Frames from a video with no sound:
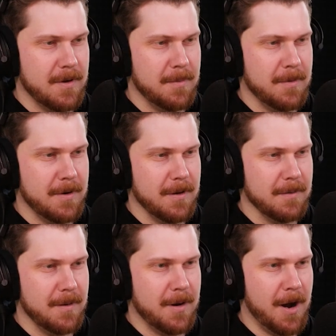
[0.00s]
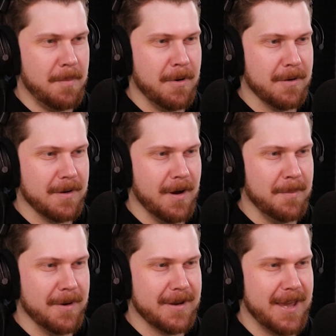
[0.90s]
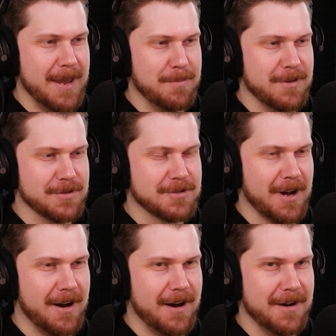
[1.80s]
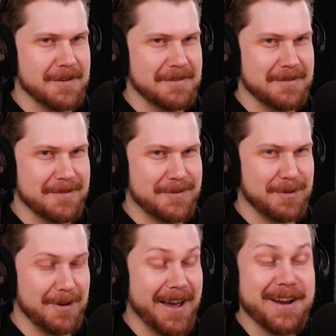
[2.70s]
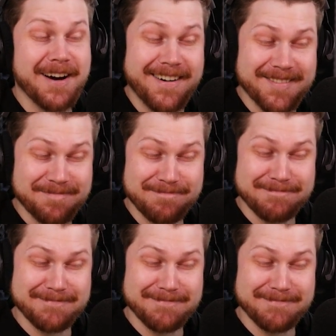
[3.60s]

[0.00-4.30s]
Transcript: gonna, I'm gonna, I'm gonna keep this card for later. Oh.